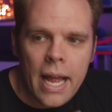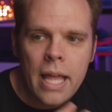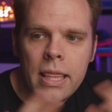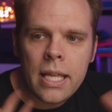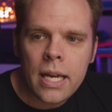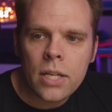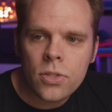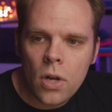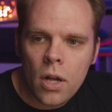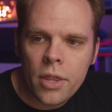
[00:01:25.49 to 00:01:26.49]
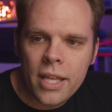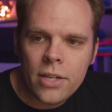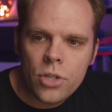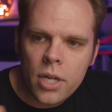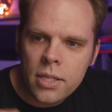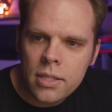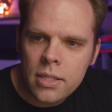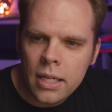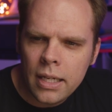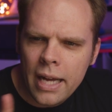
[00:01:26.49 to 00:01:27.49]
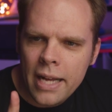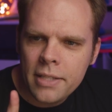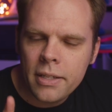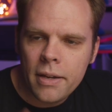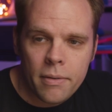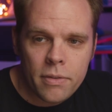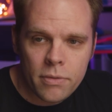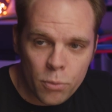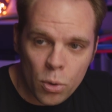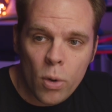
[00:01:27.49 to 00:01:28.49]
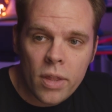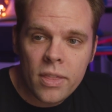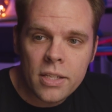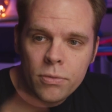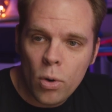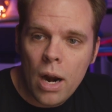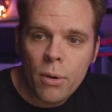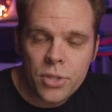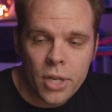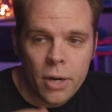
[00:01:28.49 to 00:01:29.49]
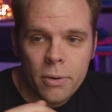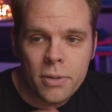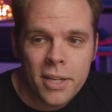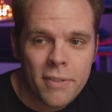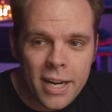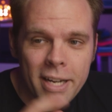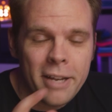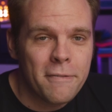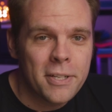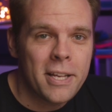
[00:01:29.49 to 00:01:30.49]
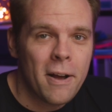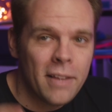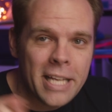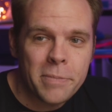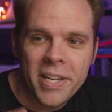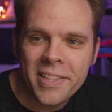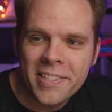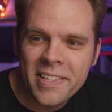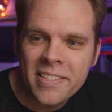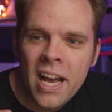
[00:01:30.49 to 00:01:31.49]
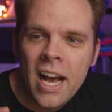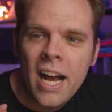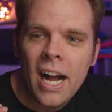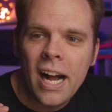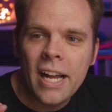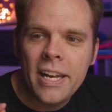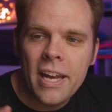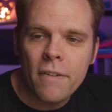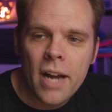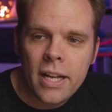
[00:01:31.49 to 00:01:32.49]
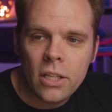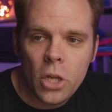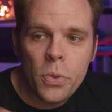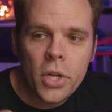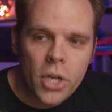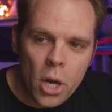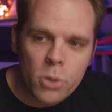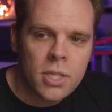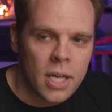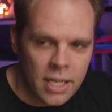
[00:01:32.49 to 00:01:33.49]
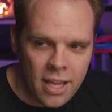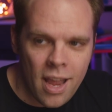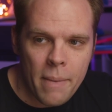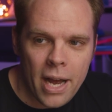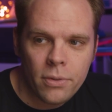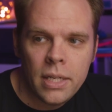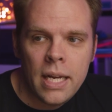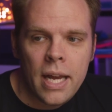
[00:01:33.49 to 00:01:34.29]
And then I saw that just as of recording this 4 hours ago, to give you an idea of just how last minute this is, Never Hike Alone, the Ghost Cut came out.